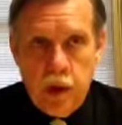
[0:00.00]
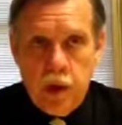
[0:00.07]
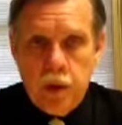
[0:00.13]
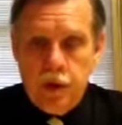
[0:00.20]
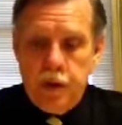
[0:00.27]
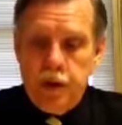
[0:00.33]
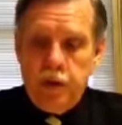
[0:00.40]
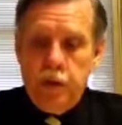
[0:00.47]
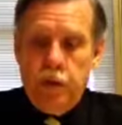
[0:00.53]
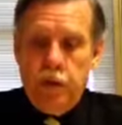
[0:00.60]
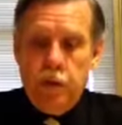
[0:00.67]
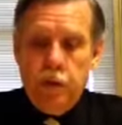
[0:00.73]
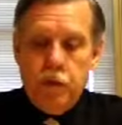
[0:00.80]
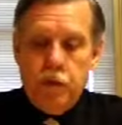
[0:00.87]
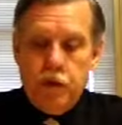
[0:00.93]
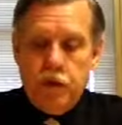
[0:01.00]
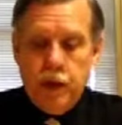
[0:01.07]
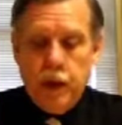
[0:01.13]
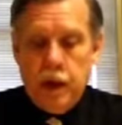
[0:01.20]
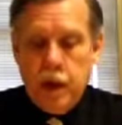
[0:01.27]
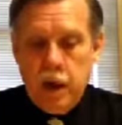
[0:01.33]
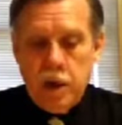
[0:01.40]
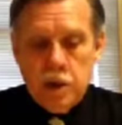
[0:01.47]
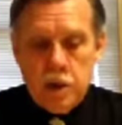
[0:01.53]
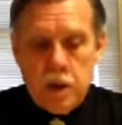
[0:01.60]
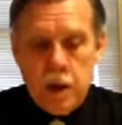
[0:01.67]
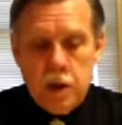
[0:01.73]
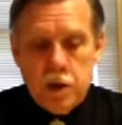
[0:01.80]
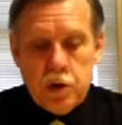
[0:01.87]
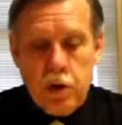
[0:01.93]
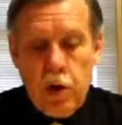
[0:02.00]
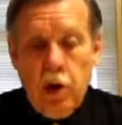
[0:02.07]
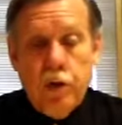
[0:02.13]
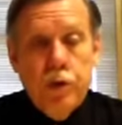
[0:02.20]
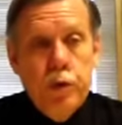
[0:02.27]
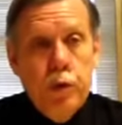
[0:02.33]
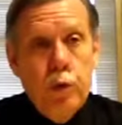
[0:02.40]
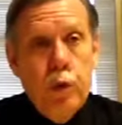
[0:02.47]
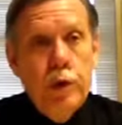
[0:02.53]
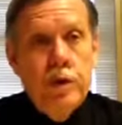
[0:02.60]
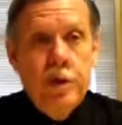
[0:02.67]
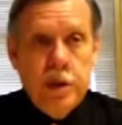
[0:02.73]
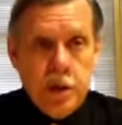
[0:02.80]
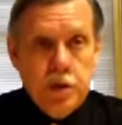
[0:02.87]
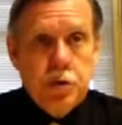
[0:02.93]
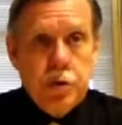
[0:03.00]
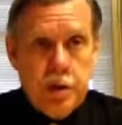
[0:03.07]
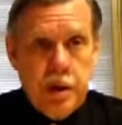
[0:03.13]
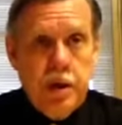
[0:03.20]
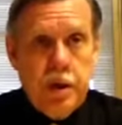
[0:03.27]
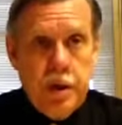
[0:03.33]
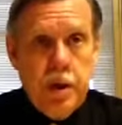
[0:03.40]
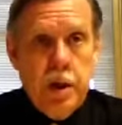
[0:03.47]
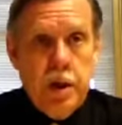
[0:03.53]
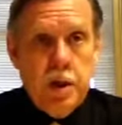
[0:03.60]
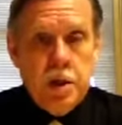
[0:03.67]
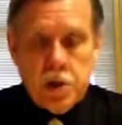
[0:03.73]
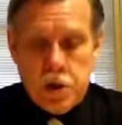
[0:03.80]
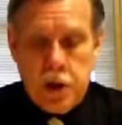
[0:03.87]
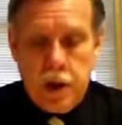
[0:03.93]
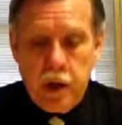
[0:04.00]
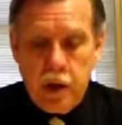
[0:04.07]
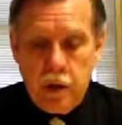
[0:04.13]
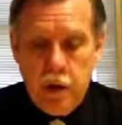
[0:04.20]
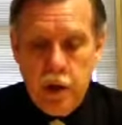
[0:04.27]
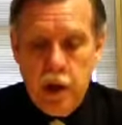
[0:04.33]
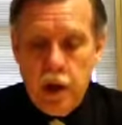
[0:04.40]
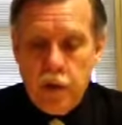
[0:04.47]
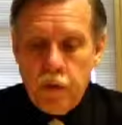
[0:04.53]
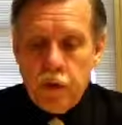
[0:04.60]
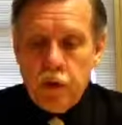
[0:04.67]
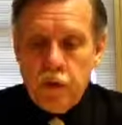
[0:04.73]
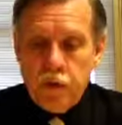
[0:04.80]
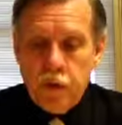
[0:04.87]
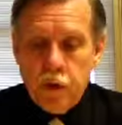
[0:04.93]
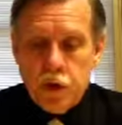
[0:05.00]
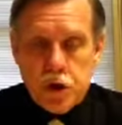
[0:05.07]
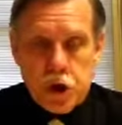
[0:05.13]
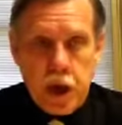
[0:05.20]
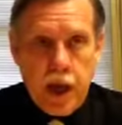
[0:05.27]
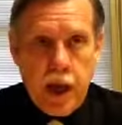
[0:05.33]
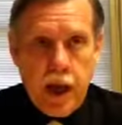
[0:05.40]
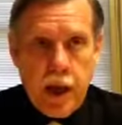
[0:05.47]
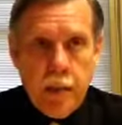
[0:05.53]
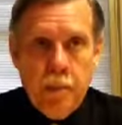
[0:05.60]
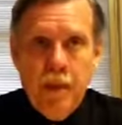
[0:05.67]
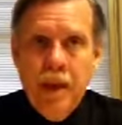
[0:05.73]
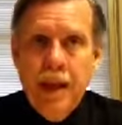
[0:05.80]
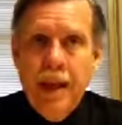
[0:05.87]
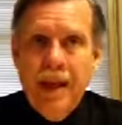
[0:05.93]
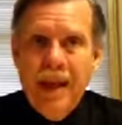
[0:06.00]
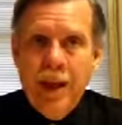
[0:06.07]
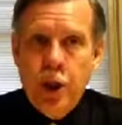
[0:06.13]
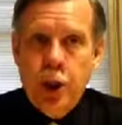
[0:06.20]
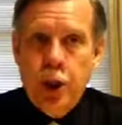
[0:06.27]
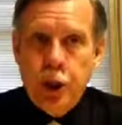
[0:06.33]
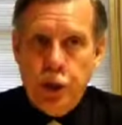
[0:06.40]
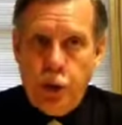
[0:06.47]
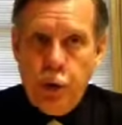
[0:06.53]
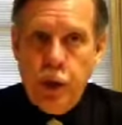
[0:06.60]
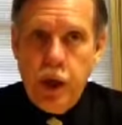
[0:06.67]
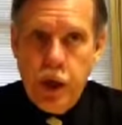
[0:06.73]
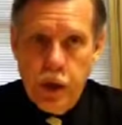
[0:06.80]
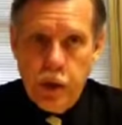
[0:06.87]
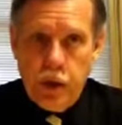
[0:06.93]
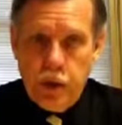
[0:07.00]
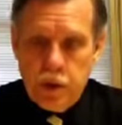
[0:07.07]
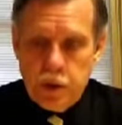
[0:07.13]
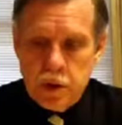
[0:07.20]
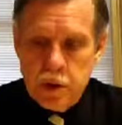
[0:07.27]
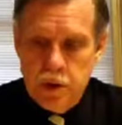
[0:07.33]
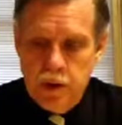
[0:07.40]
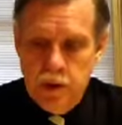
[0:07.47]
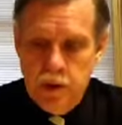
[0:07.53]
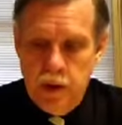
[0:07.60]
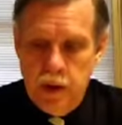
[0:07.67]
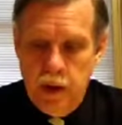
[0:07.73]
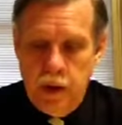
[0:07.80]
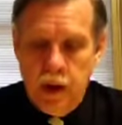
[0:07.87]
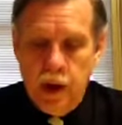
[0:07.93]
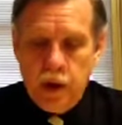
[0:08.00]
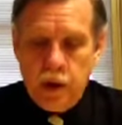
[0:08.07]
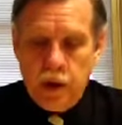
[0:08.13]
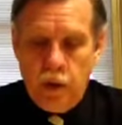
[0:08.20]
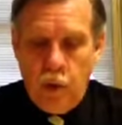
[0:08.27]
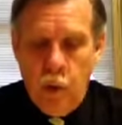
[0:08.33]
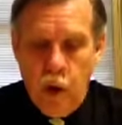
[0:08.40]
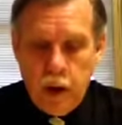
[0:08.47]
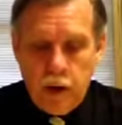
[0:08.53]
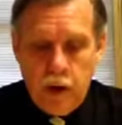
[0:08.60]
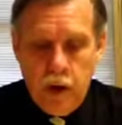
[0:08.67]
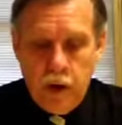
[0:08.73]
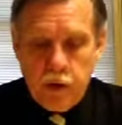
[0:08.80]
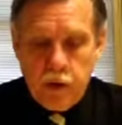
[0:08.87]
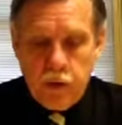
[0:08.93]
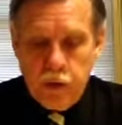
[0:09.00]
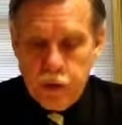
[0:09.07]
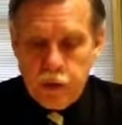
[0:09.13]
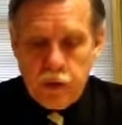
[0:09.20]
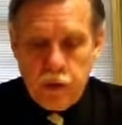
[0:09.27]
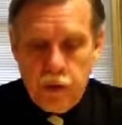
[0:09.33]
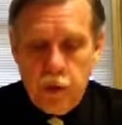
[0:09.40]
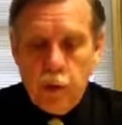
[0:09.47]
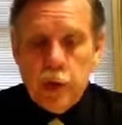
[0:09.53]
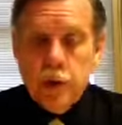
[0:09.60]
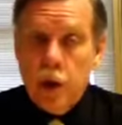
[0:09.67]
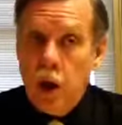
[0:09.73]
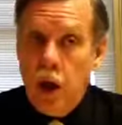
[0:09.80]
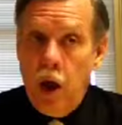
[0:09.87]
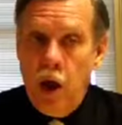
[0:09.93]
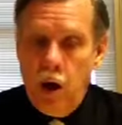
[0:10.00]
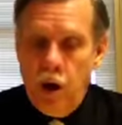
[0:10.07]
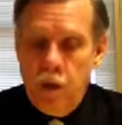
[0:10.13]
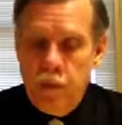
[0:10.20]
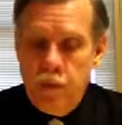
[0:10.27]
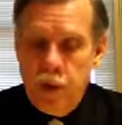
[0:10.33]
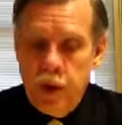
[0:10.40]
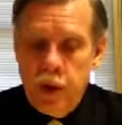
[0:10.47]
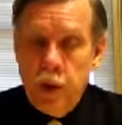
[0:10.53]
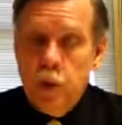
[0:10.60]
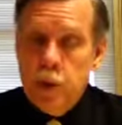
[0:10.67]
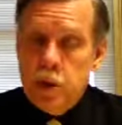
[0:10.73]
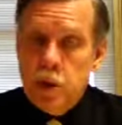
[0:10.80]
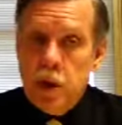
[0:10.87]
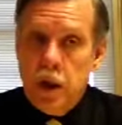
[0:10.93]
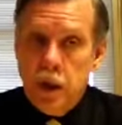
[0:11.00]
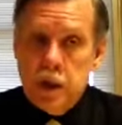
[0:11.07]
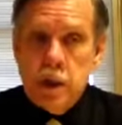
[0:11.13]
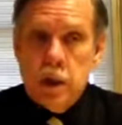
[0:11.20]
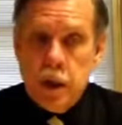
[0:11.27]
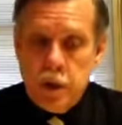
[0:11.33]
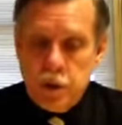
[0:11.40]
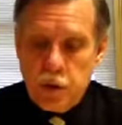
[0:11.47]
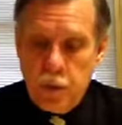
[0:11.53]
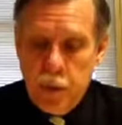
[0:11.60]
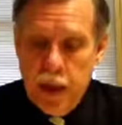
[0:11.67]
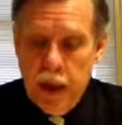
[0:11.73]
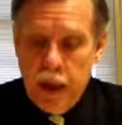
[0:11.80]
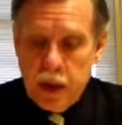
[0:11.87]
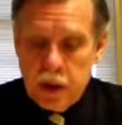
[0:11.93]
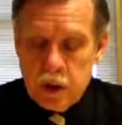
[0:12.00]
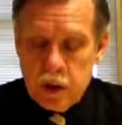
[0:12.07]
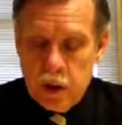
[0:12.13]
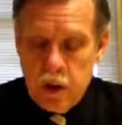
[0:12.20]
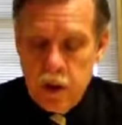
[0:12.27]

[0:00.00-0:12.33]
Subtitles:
The 52nd Legislature also redistricted the state for the first time in 30 years, and quite controversial was a law which the legislature passed